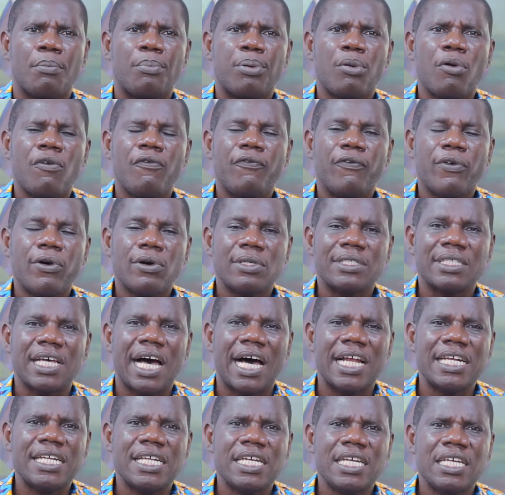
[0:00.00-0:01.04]
provokes
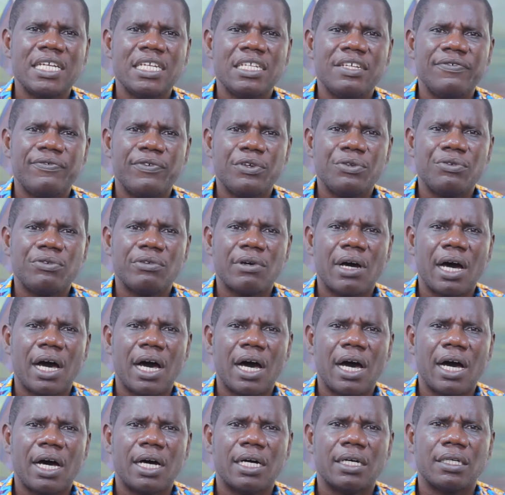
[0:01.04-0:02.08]
an
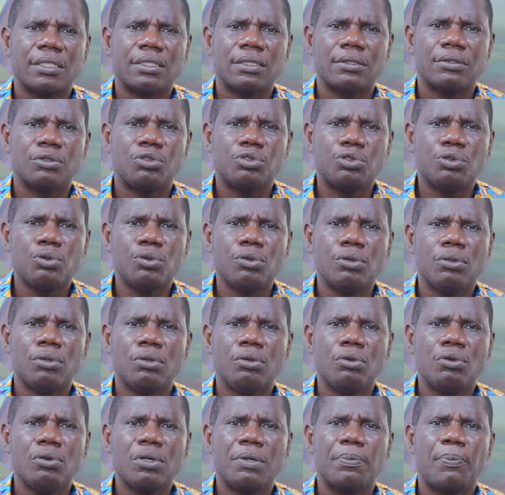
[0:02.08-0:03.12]
individual to
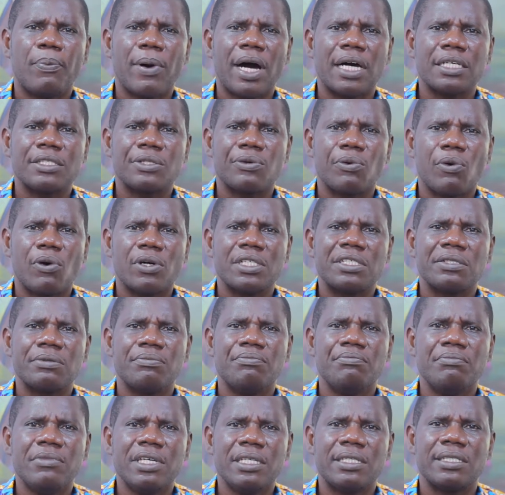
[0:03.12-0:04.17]
look past
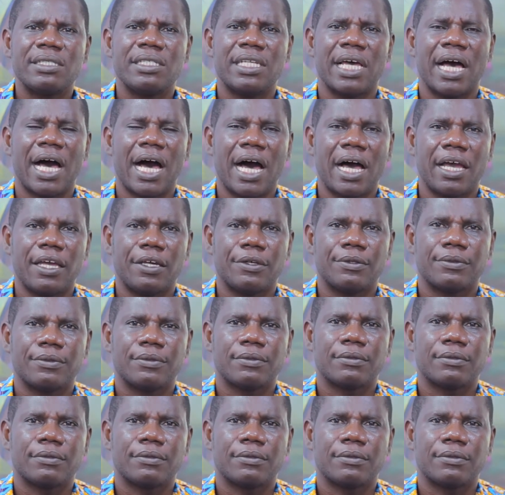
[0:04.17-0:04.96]
what meets the eye